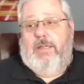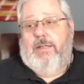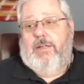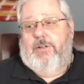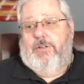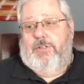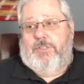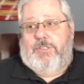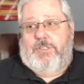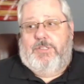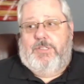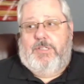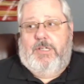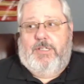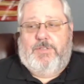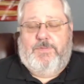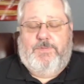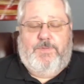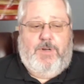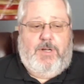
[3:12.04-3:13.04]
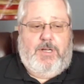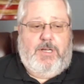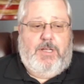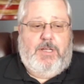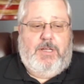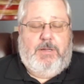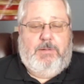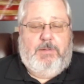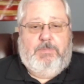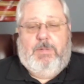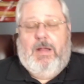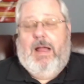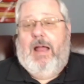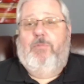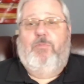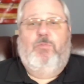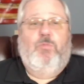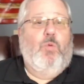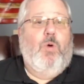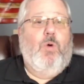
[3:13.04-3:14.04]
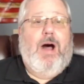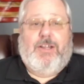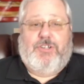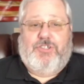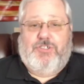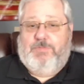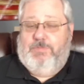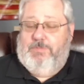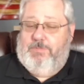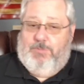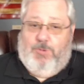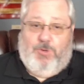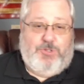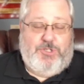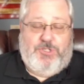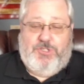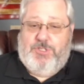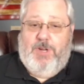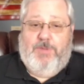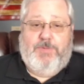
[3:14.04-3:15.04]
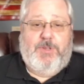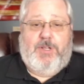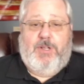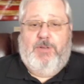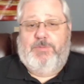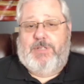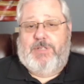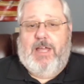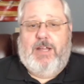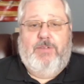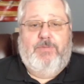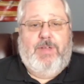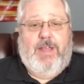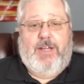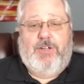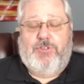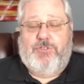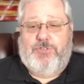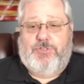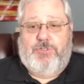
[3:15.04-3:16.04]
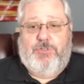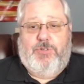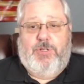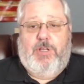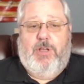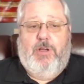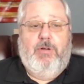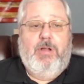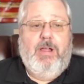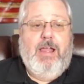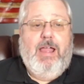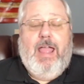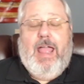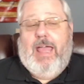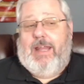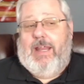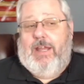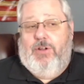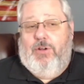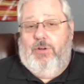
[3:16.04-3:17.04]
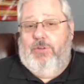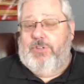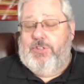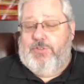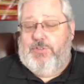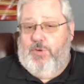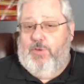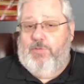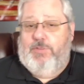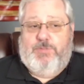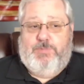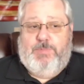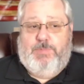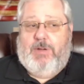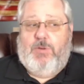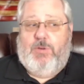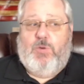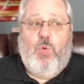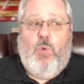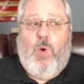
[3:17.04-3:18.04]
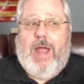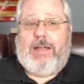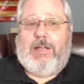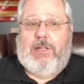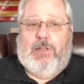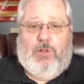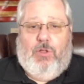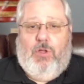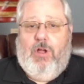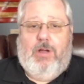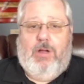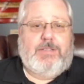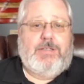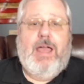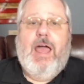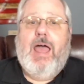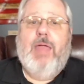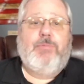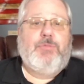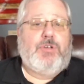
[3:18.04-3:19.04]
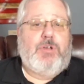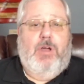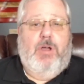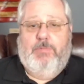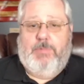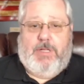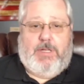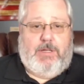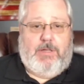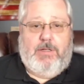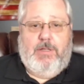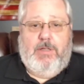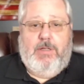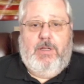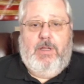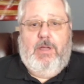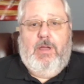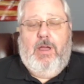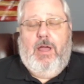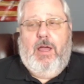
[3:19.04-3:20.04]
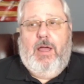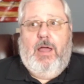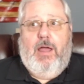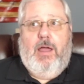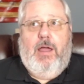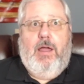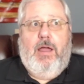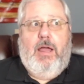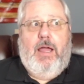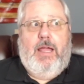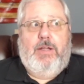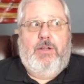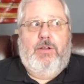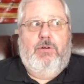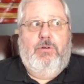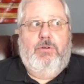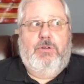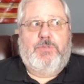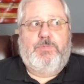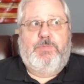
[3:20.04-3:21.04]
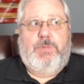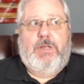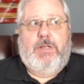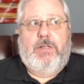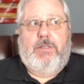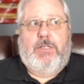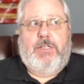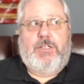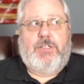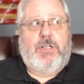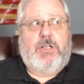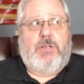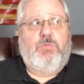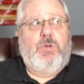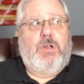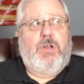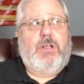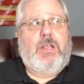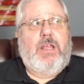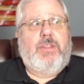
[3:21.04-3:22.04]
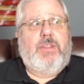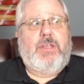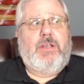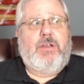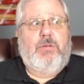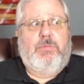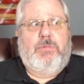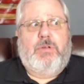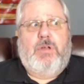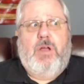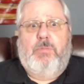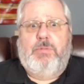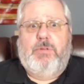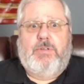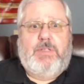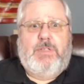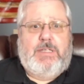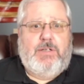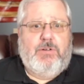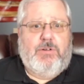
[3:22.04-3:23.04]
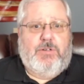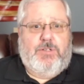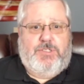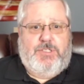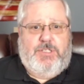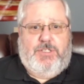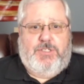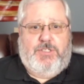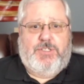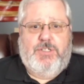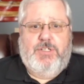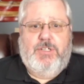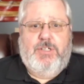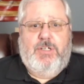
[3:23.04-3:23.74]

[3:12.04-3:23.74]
you know, it's funny. I've watched most of the stuff that comes out of Angel Studio, and I know this movie's been quite a long time coming. I know it's been at least a couple of years since